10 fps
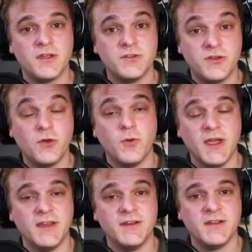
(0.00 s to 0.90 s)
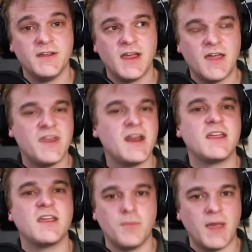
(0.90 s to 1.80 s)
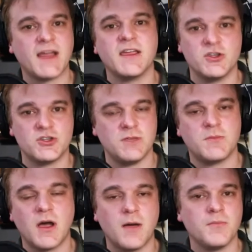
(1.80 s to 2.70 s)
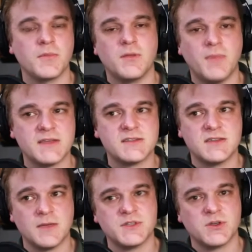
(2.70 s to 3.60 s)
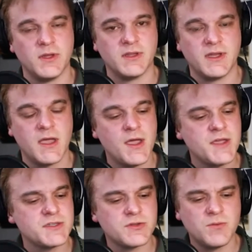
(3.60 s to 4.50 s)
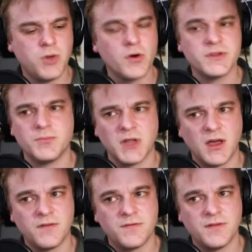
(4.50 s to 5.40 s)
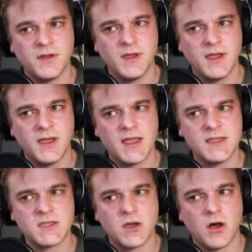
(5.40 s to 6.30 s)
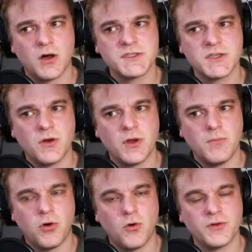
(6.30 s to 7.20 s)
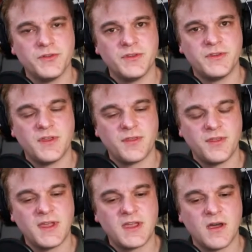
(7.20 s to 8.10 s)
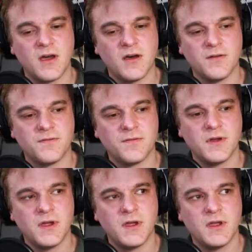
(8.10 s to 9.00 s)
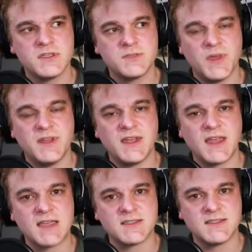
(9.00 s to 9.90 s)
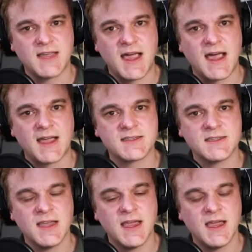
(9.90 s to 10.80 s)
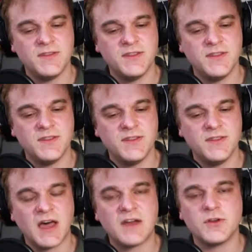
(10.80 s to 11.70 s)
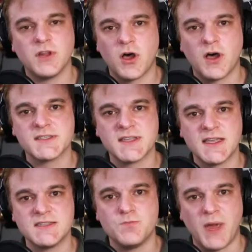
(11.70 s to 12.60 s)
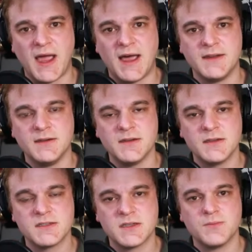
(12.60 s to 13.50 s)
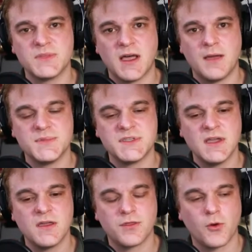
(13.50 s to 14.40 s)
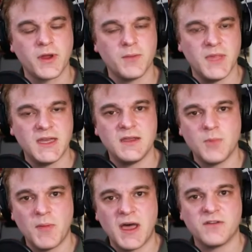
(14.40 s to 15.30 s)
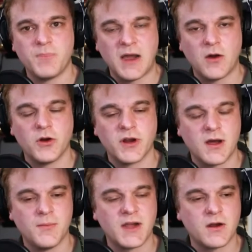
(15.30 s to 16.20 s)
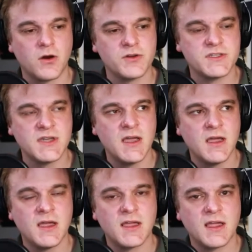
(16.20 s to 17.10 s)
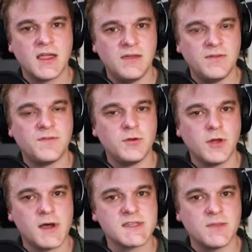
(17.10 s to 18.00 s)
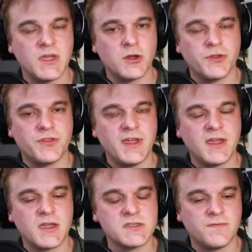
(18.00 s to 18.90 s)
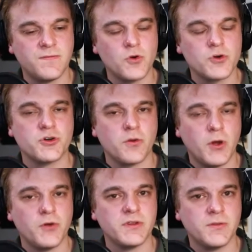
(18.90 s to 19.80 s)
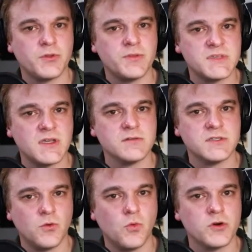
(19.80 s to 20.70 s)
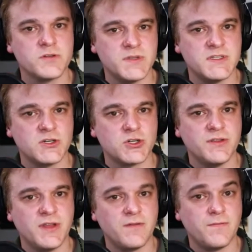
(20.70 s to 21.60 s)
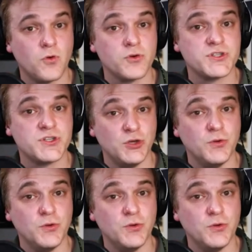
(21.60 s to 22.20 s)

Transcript: to win. And then I can come back and get cheap combat subsequently. So it's important to bluff. It's yes. also important to think of spending as a tax. Not, not every loss is bad. Sometimes yeah. throwing a medium amount of power and combat cards even if you lost, can be a good thing because it forced your opponent to put themselves in a worse position than it forced you